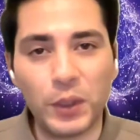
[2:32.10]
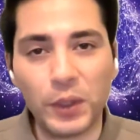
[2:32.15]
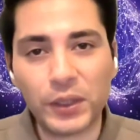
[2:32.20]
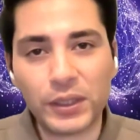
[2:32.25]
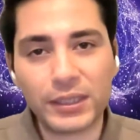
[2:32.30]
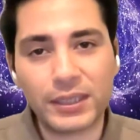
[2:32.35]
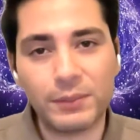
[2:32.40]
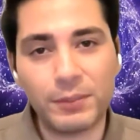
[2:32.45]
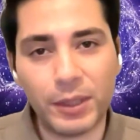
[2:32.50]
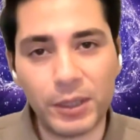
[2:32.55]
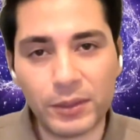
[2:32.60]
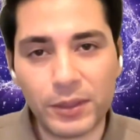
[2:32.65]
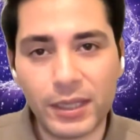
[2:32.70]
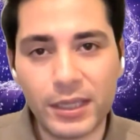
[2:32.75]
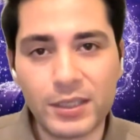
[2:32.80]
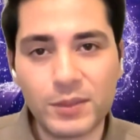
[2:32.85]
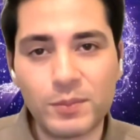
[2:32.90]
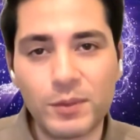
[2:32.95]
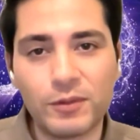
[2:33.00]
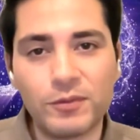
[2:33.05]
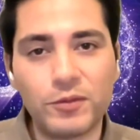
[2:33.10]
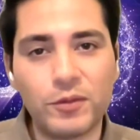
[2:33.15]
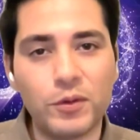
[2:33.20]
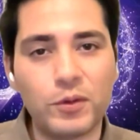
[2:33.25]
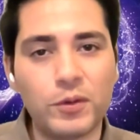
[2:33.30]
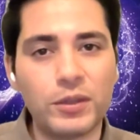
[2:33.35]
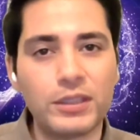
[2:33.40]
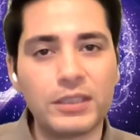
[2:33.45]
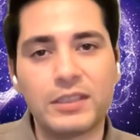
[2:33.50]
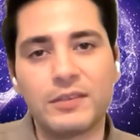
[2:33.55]
talked about this
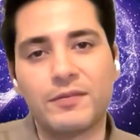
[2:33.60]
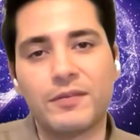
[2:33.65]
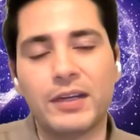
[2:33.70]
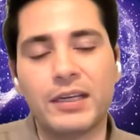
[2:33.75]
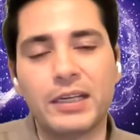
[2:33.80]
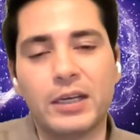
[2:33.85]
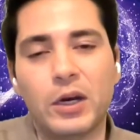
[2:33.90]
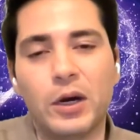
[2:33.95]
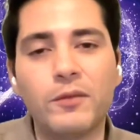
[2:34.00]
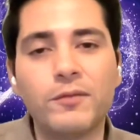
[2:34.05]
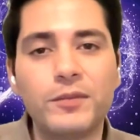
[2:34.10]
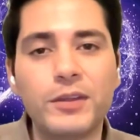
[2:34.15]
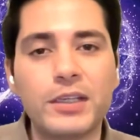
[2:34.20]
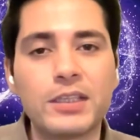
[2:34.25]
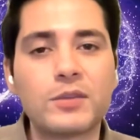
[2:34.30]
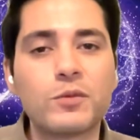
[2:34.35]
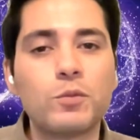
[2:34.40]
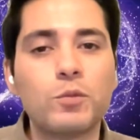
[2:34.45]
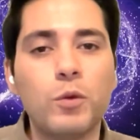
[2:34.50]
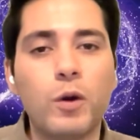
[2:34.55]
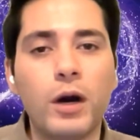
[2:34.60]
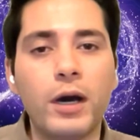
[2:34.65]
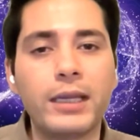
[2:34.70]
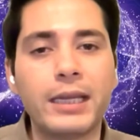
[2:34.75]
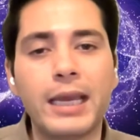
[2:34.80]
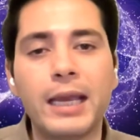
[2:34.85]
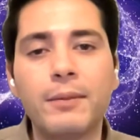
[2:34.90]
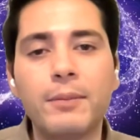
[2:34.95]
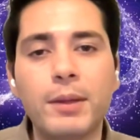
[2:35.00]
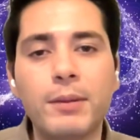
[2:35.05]
before. It's very obvious
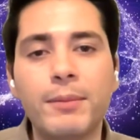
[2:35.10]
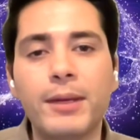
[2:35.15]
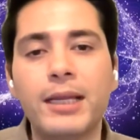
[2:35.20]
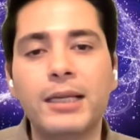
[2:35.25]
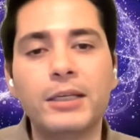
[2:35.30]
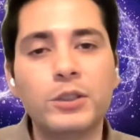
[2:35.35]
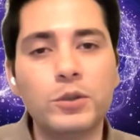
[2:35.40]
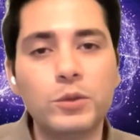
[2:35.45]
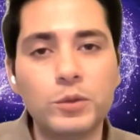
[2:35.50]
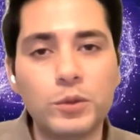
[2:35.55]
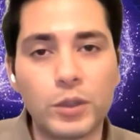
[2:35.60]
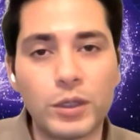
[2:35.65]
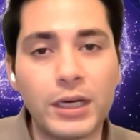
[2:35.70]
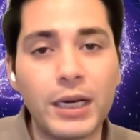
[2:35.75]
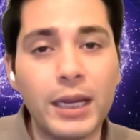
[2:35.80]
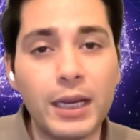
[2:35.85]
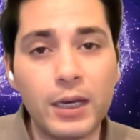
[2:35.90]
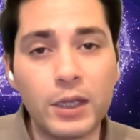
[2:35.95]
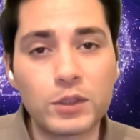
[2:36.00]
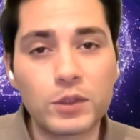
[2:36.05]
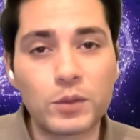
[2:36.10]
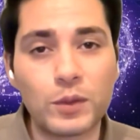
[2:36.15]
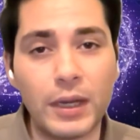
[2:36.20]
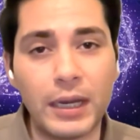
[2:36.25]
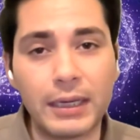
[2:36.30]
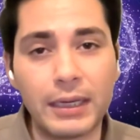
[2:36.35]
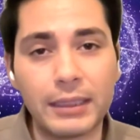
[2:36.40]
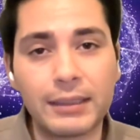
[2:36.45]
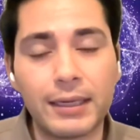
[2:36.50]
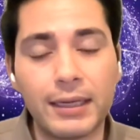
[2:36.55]
why MMLU or
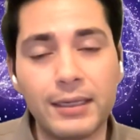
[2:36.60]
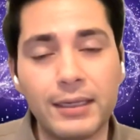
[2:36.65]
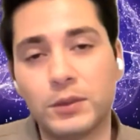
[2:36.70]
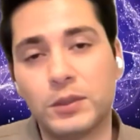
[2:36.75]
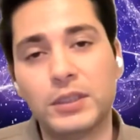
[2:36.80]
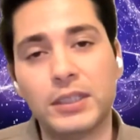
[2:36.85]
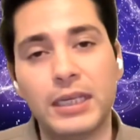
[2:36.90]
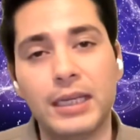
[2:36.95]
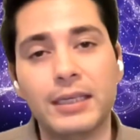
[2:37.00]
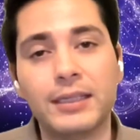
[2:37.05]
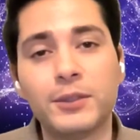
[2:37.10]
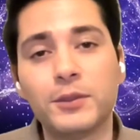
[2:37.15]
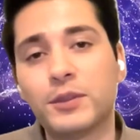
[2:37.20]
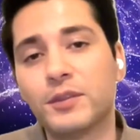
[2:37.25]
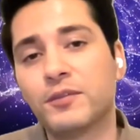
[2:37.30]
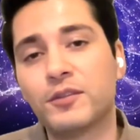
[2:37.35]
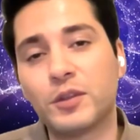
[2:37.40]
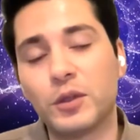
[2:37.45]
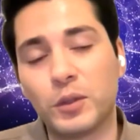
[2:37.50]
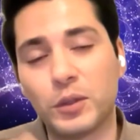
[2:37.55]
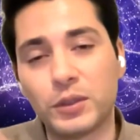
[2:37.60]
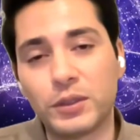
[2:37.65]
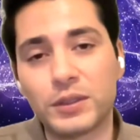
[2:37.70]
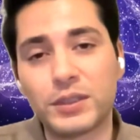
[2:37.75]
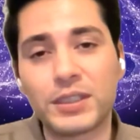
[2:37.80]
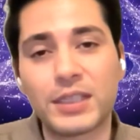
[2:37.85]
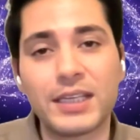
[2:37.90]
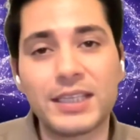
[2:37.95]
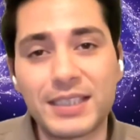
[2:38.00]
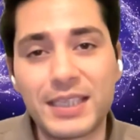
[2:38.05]
HelloSwag cannot tell you if
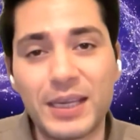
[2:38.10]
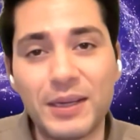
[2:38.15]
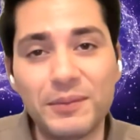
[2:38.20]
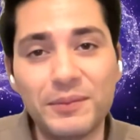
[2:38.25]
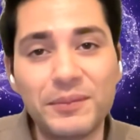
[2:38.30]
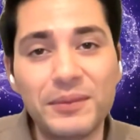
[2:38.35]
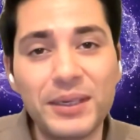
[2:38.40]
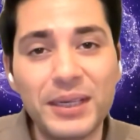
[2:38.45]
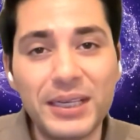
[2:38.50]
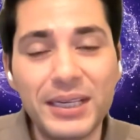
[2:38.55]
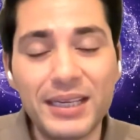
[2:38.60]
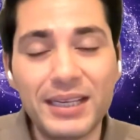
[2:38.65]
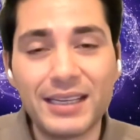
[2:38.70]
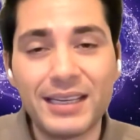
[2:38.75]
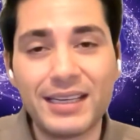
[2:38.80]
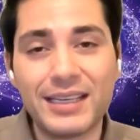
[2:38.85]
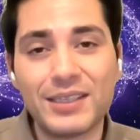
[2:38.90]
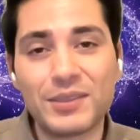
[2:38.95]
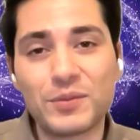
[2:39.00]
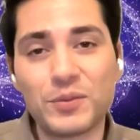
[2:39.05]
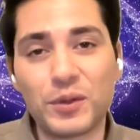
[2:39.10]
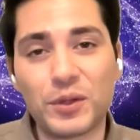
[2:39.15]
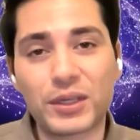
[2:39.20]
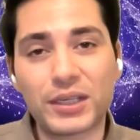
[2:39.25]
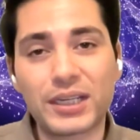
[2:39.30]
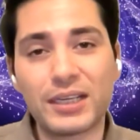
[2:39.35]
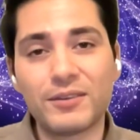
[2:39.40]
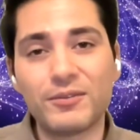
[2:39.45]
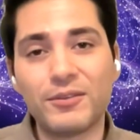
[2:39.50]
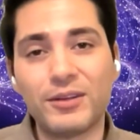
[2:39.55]
your system is
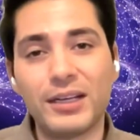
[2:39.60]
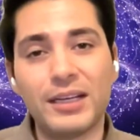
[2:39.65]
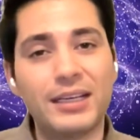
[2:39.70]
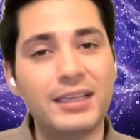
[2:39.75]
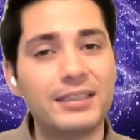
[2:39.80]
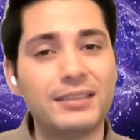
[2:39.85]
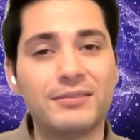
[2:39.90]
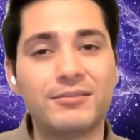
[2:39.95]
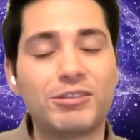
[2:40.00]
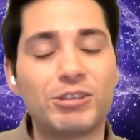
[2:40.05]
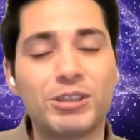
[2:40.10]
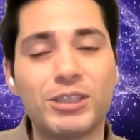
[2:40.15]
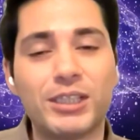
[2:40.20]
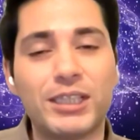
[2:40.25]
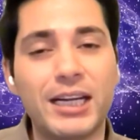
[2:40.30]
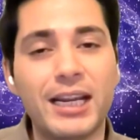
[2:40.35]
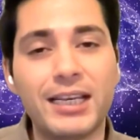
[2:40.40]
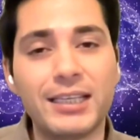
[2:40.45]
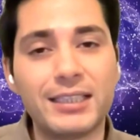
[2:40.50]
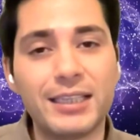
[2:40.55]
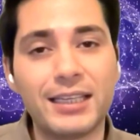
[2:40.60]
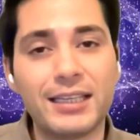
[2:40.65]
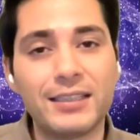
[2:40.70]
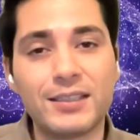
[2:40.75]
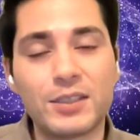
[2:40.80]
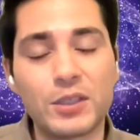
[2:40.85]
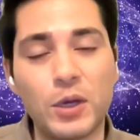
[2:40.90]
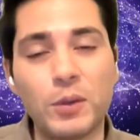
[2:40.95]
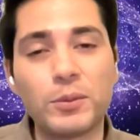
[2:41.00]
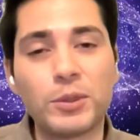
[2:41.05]
working well in
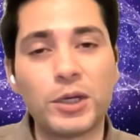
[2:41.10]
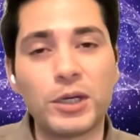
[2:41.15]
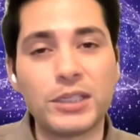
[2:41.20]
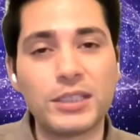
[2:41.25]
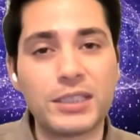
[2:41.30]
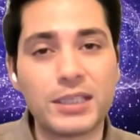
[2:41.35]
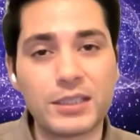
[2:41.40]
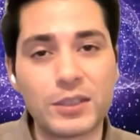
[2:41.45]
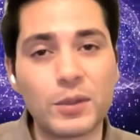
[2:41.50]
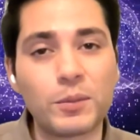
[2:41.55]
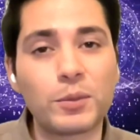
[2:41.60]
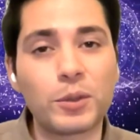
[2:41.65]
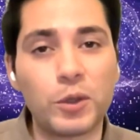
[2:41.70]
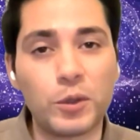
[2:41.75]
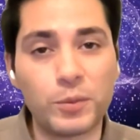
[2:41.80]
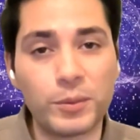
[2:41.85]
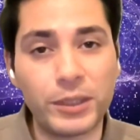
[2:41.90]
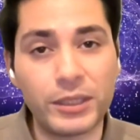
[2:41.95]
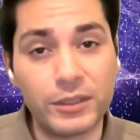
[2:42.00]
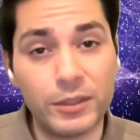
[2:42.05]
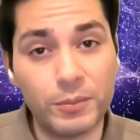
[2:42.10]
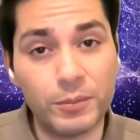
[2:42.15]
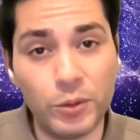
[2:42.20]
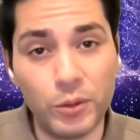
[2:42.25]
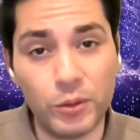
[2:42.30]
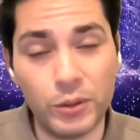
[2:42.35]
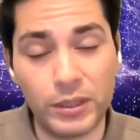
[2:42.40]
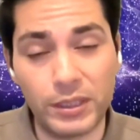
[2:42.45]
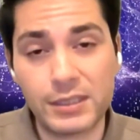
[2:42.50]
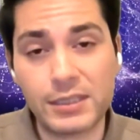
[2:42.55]
creating, summarizing some corporate
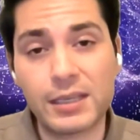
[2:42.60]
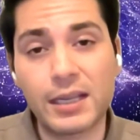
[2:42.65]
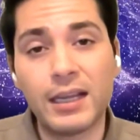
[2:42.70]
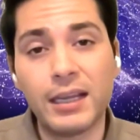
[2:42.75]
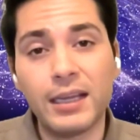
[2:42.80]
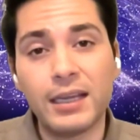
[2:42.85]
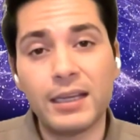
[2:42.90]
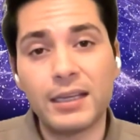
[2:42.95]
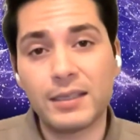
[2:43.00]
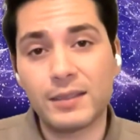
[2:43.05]
reports.